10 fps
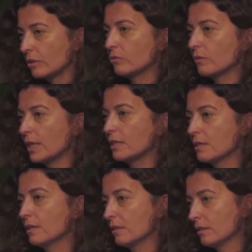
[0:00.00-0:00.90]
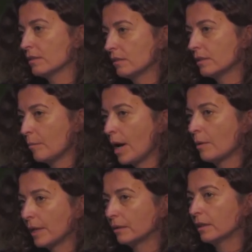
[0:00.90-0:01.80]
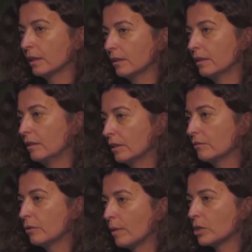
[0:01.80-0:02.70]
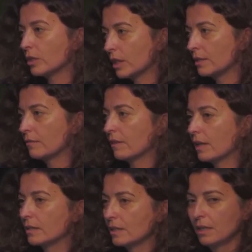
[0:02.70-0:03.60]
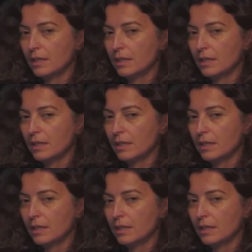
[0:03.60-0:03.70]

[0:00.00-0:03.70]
reads the biometric information in the face,